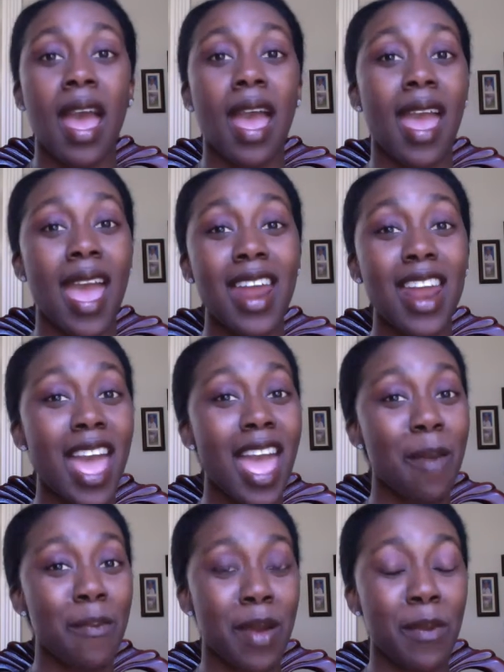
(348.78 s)
and
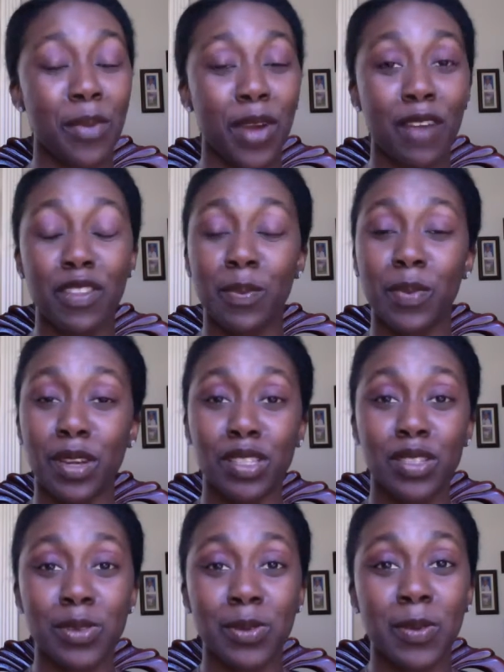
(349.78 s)
a member of the
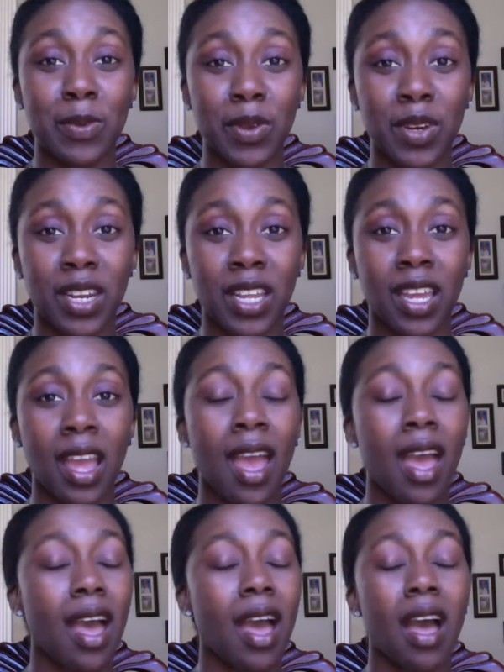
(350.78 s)
BookTube community,
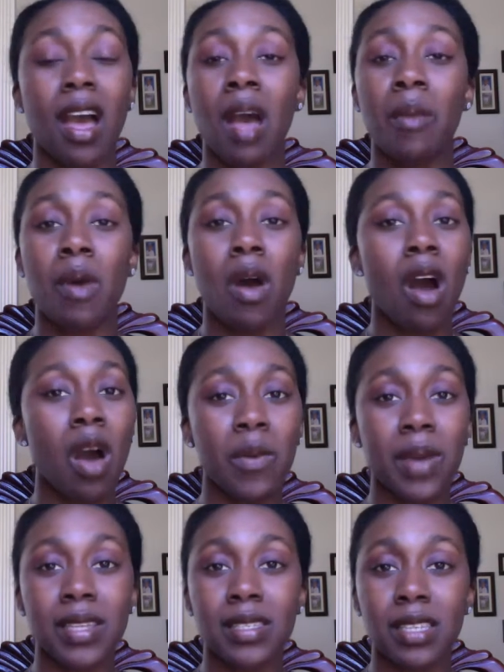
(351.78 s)
I'm
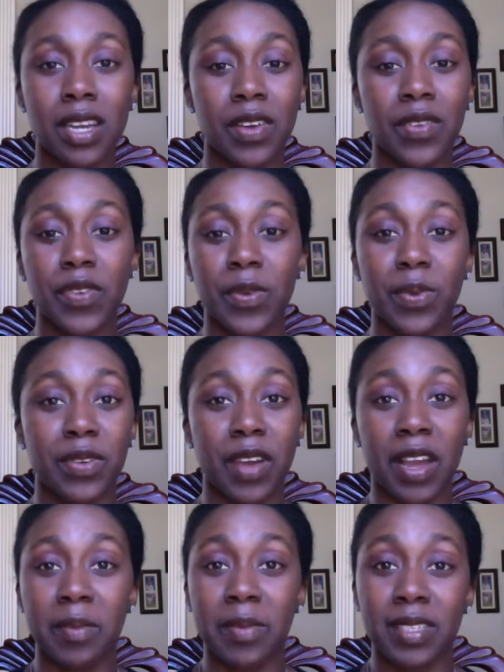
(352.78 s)
always looking for book
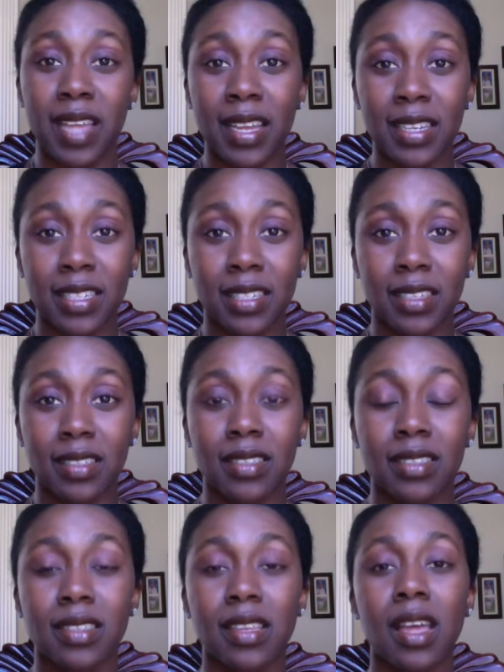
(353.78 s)

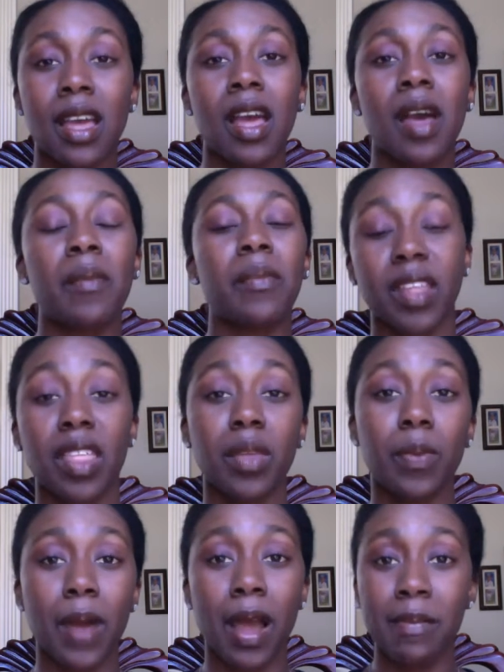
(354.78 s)
recommendations. But the
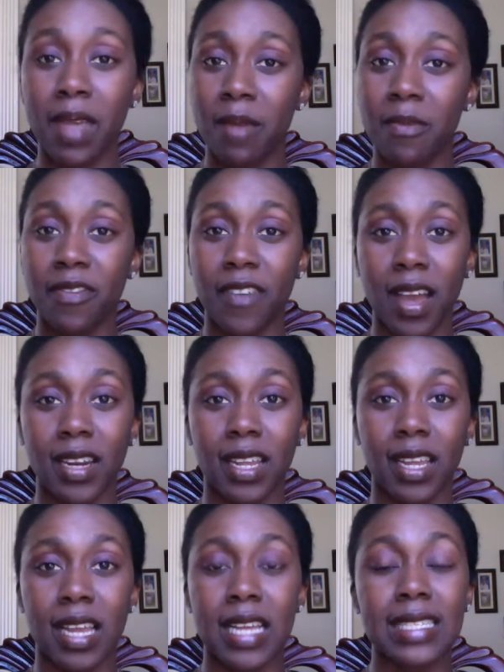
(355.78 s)
problem that I'm
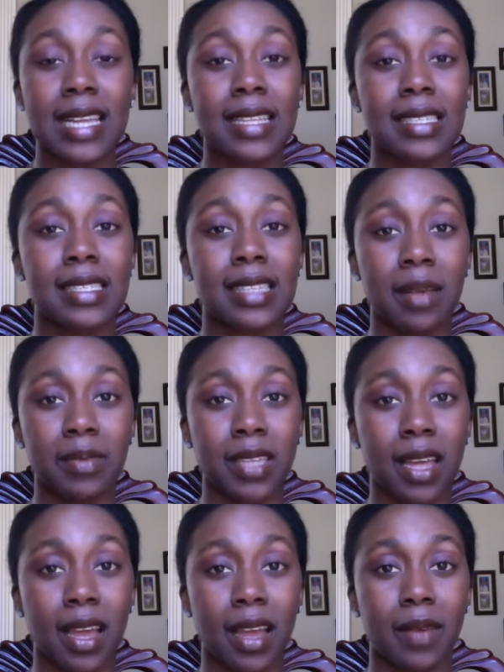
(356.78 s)
finding is that
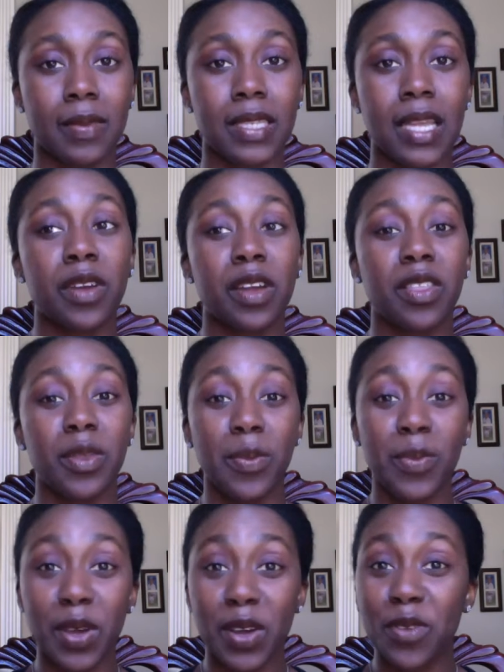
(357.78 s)
sometimes the
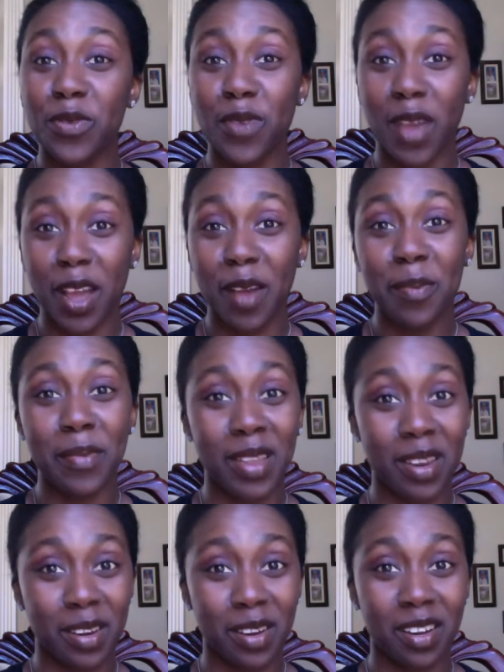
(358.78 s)
book
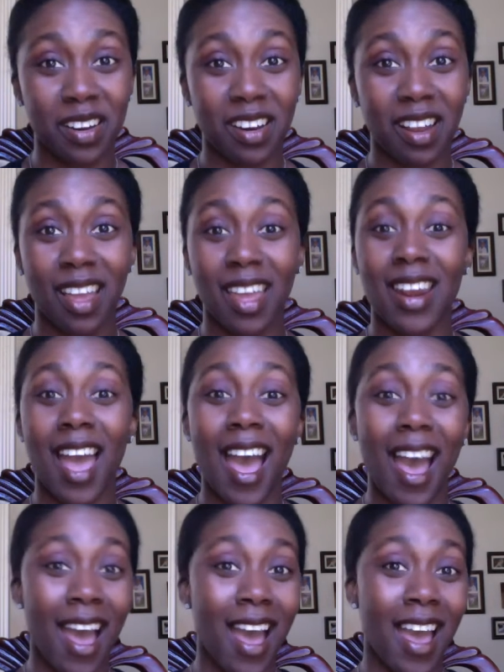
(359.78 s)
recommender and
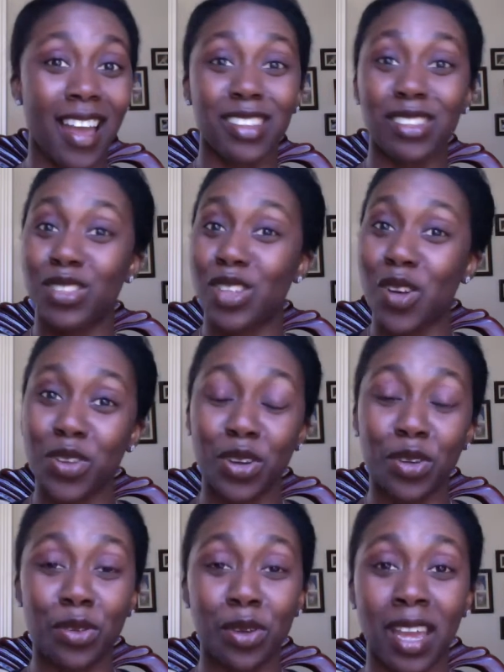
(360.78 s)
I don't
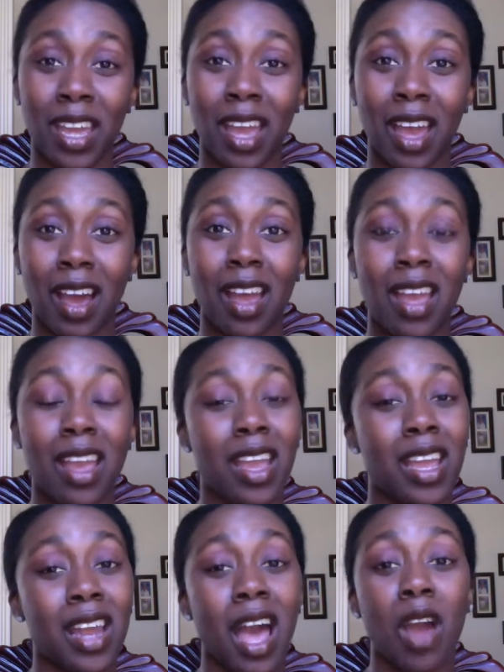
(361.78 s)
agree
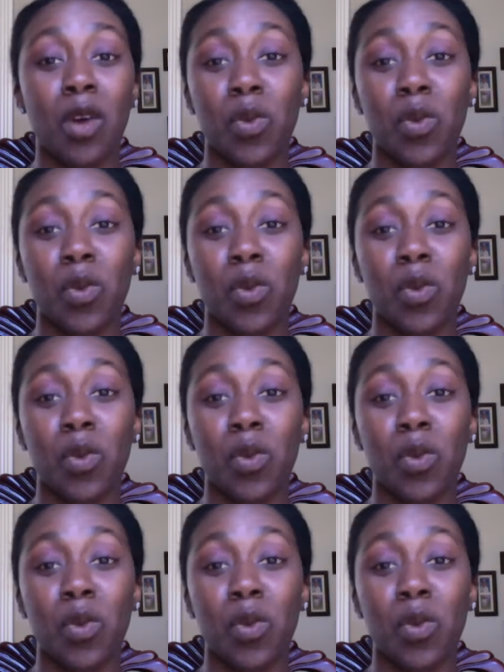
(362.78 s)
in our